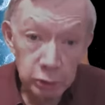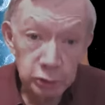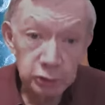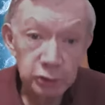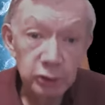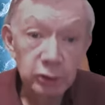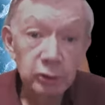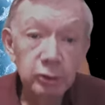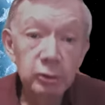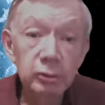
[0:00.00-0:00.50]

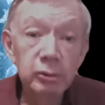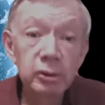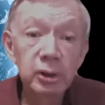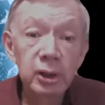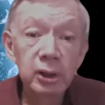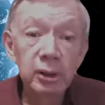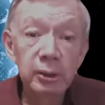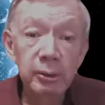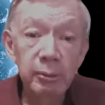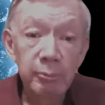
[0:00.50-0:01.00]
do,
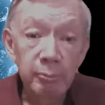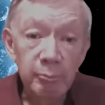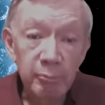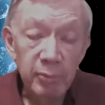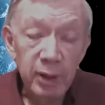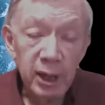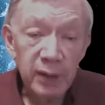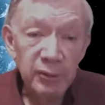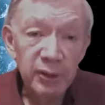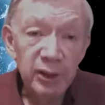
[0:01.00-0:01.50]

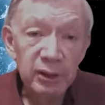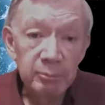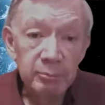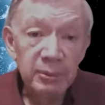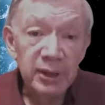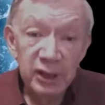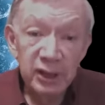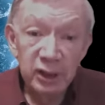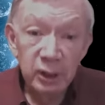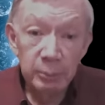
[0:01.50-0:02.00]
I think
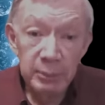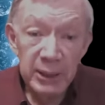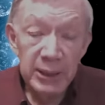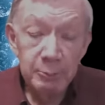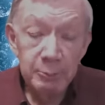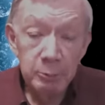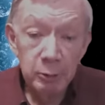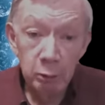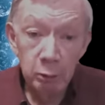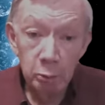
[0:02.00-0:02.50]
many of the
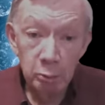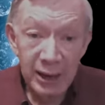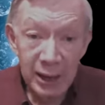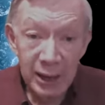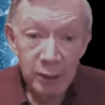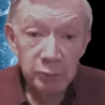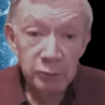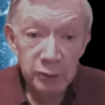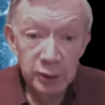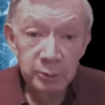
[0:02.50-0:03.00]
people
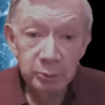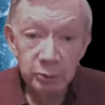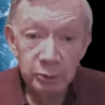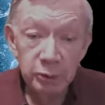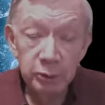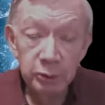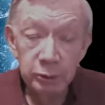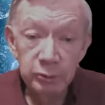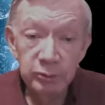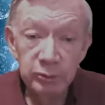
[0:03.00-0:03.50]
around him
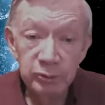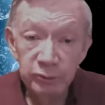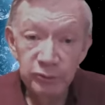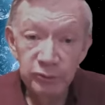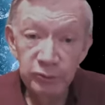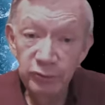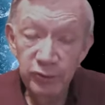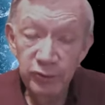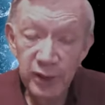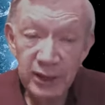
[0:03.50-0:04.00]
do. In
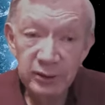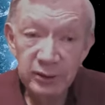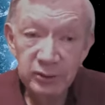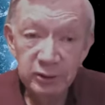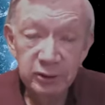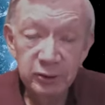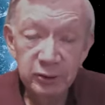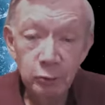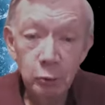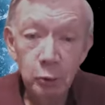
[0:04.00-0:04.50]
fact,
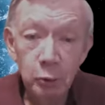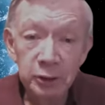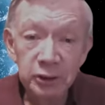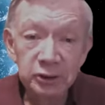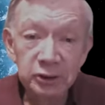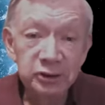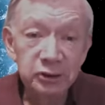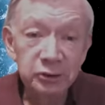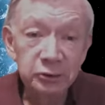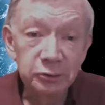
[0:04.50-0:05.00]
according
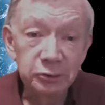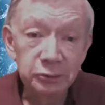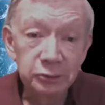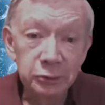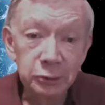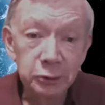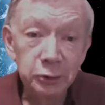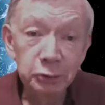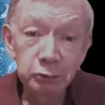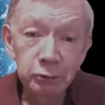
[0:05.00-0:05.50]
to
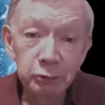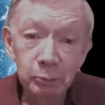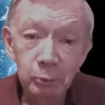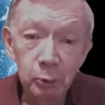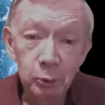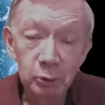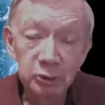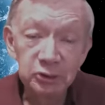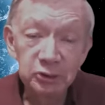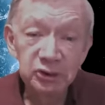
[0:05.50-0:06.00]
news
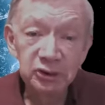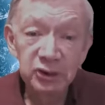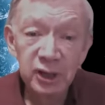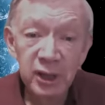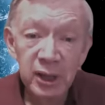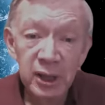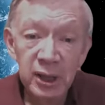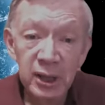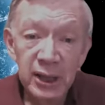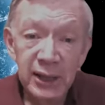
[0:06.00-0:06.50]
reports,
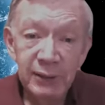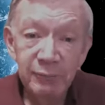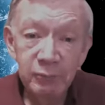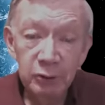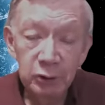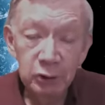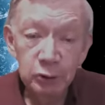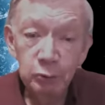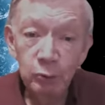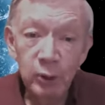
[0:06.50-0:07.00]
even
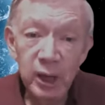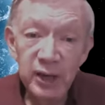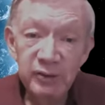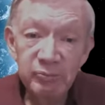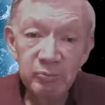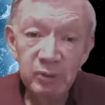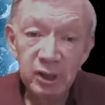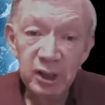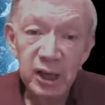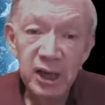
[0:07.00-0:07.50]
his wife
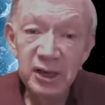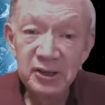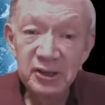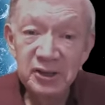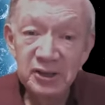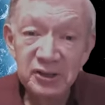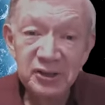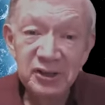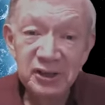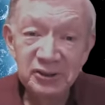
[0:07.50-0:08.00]

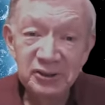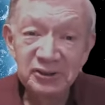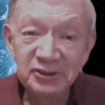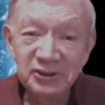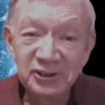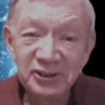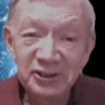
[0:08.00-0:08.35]
Melania has